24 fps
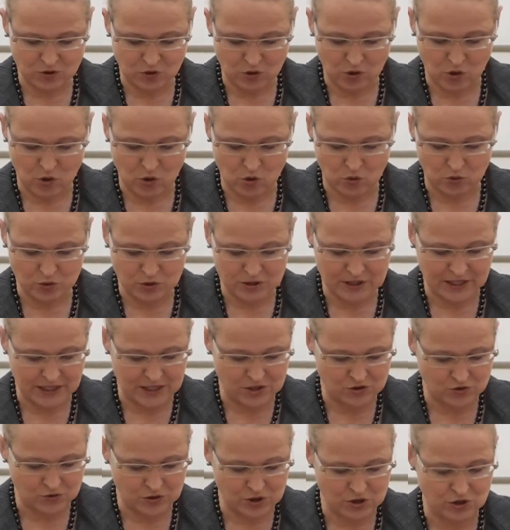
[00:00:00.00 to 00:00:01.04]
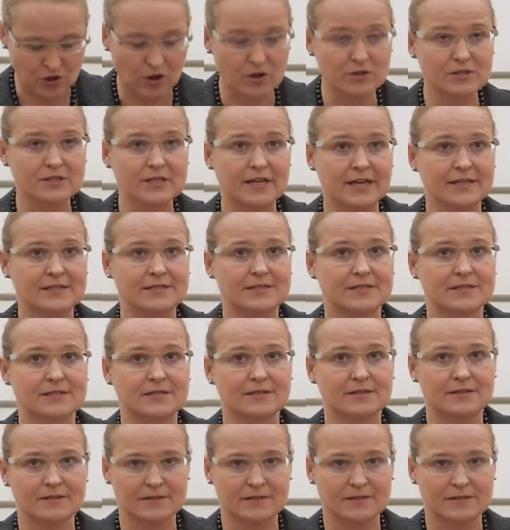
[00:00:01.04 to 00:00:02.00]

or own cultural context.